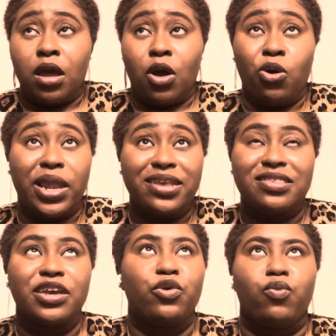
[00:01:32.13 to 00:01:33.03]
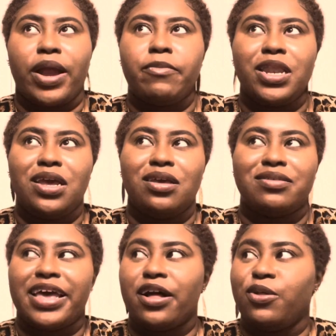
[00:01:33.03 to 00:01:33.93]
holistic remedies,
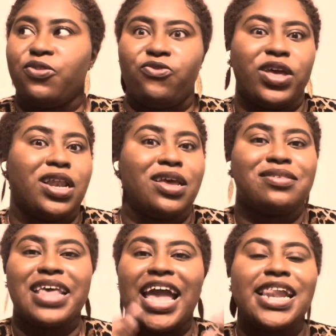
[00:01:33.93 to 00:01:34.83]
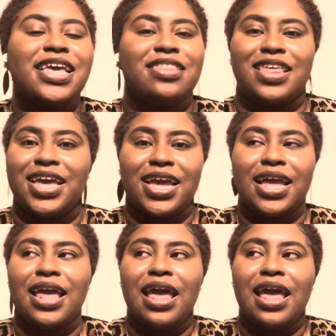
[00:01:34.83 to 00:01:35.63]
health, fitness, anything